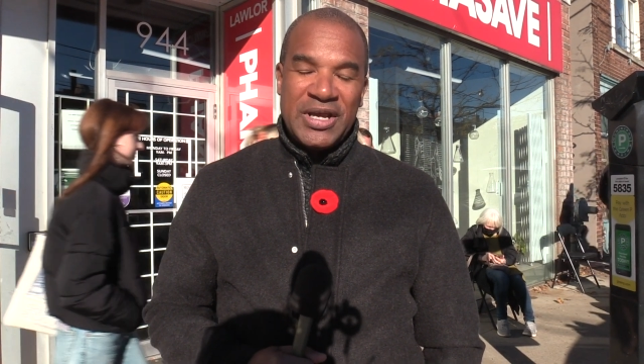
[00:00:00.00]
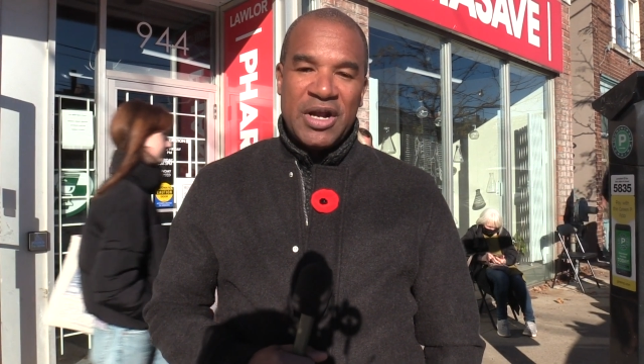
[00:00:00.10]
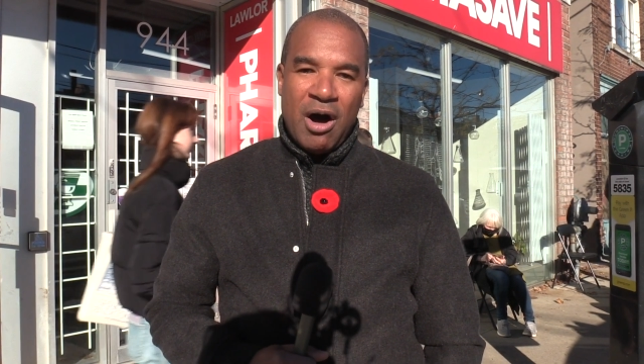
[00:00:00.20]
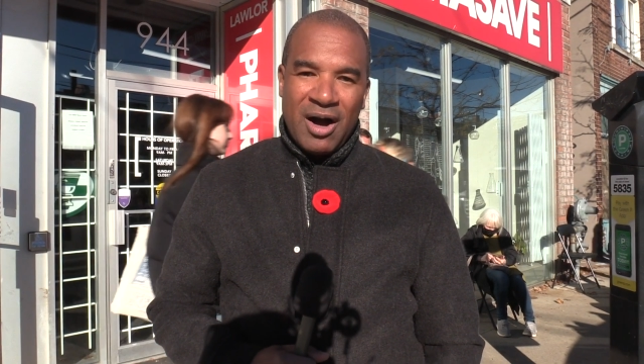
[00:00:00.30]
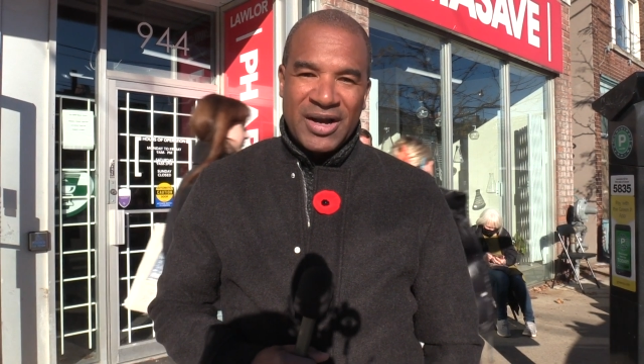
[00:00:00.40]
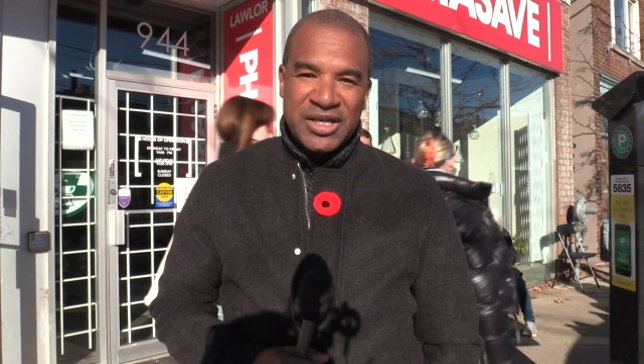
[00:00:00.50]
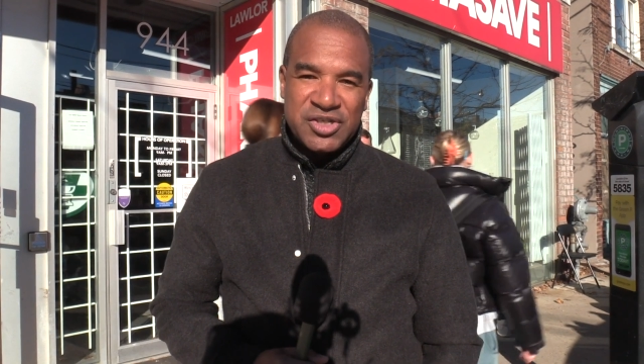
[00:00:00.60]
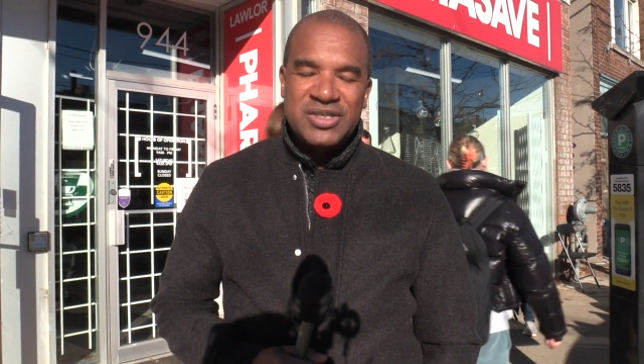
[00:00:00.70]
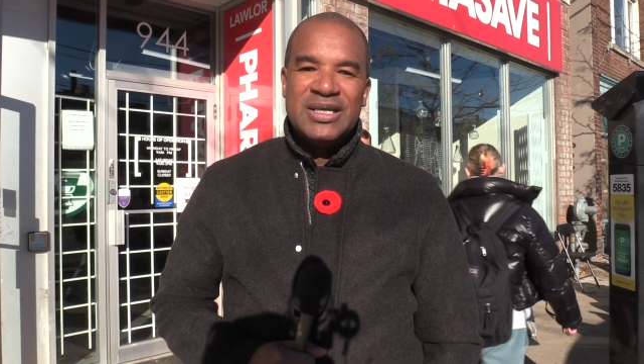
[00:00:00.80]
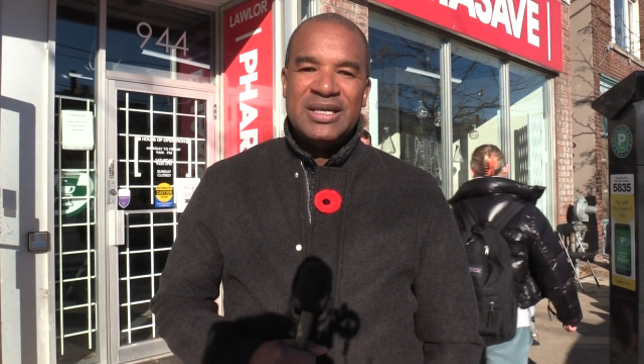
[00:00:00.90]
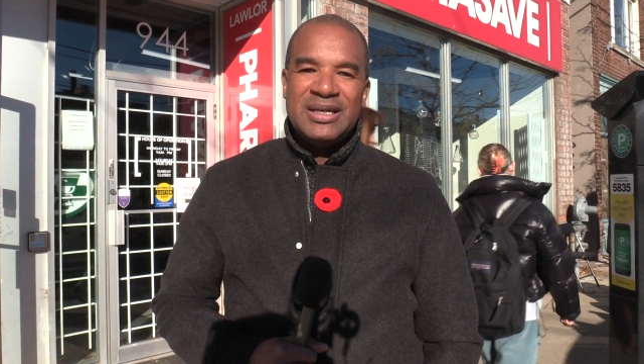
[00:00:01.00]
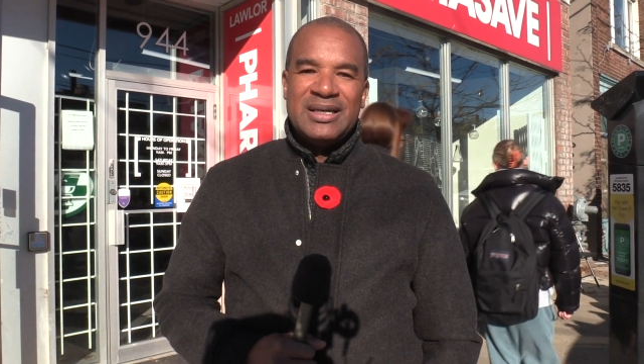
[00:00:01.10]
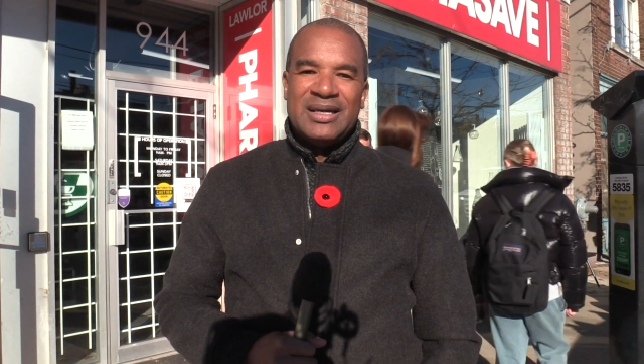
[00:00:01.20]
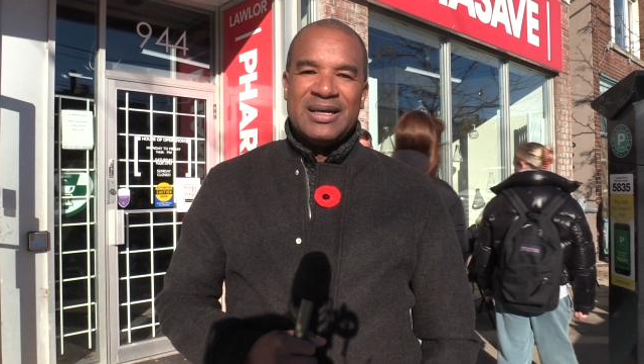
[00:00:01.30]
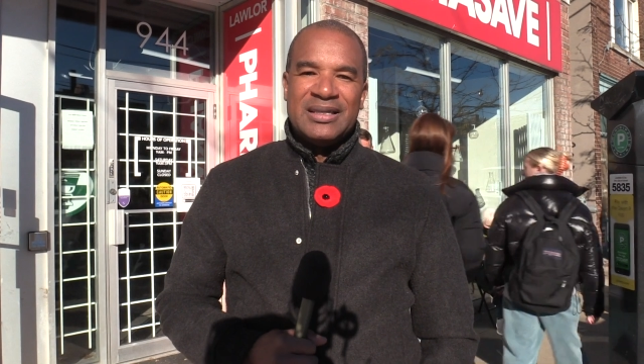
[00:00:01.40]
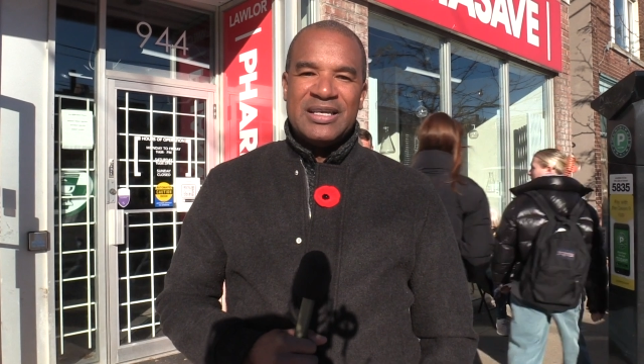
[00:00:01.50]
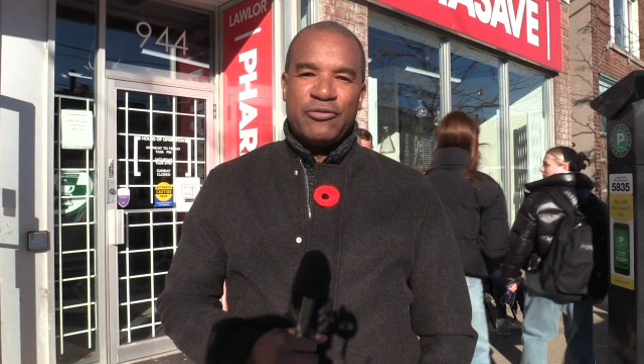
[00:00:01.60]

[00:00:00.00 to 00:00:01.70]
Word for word: In August, uh, the